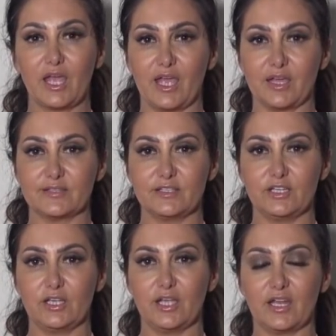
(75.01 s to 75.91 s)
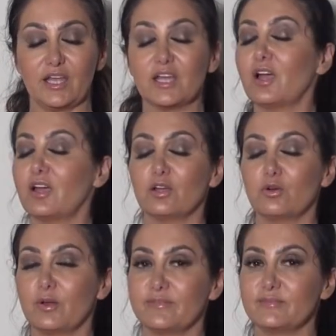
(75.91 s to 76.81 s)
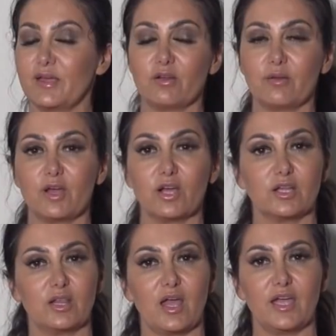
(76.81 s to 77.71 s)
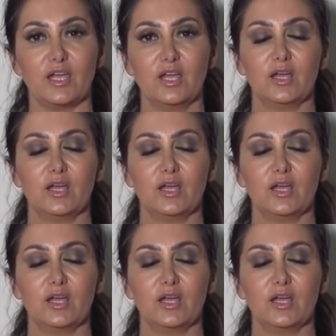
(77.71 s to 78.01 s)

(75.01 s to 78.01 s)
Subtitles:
handsy and it kind of creeps me out, I'm not gonna lie.